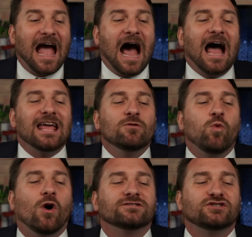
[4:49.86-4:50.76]
I
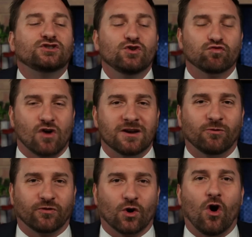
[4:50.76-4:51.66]
want to run
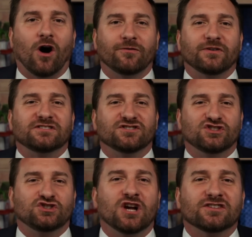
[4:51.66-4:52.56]
for office
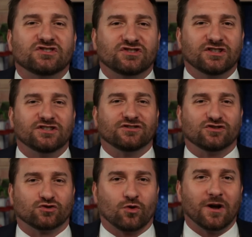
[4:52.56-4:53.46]
just to
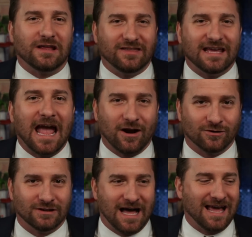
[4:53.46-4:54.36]
destroy the
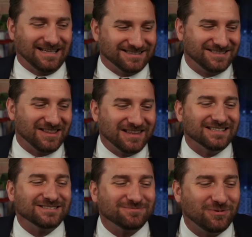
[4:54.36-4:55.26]
airlines at
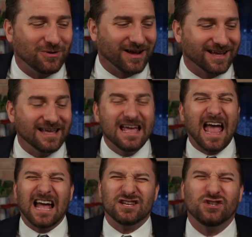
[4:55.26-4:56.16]
this point,
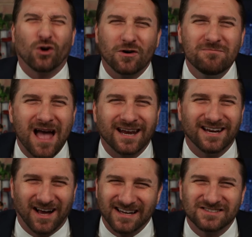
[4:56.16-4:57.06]
and you're mad
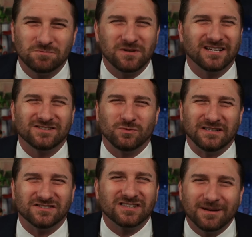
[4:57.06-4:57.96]
at us because
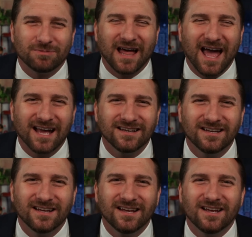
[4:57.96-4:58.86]
we skip lag?
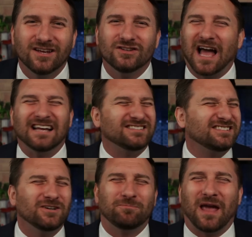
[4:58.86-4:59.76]
I
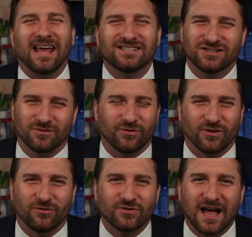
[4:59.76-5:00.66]
still paid you for
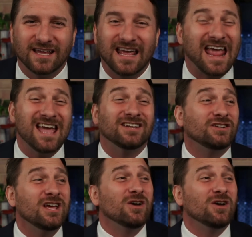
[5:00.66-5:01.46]
the flight, and